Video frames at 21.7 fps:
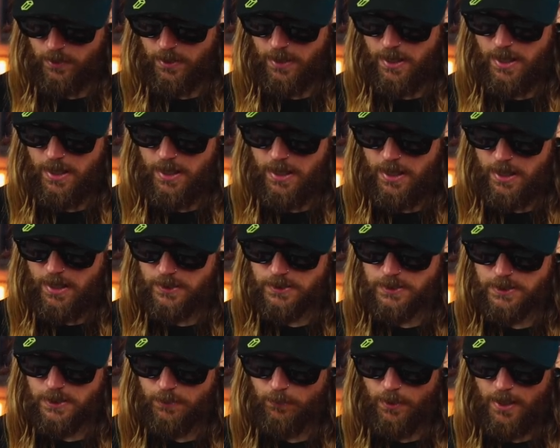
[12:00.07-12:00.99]
8
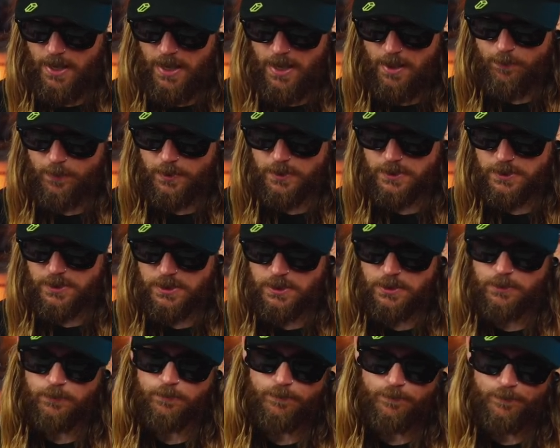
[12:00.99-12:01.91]
see what
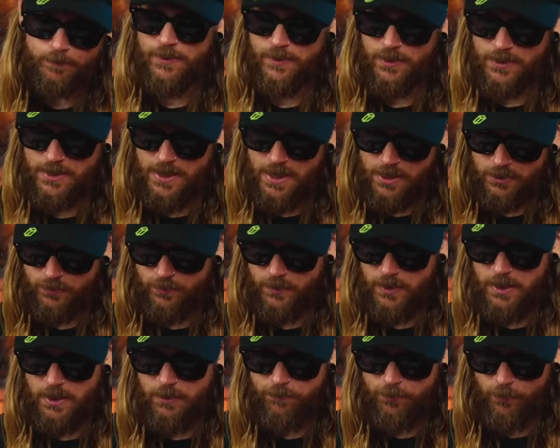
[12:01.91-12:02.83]
happens the dash
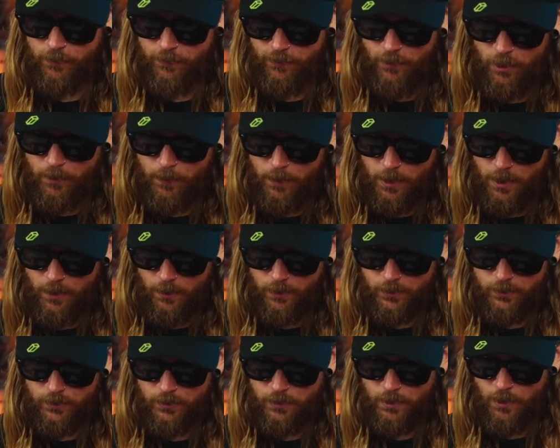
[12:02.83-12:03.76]
V for
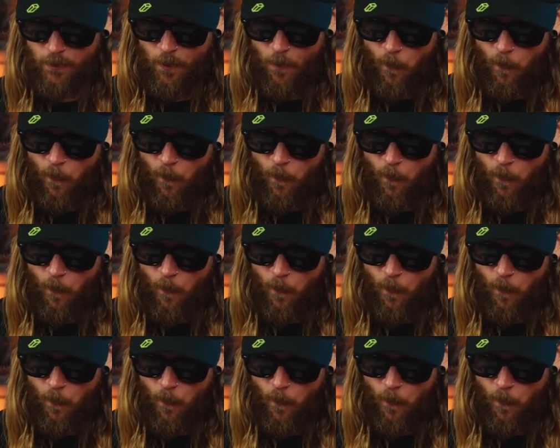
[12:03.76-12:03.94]
verbos,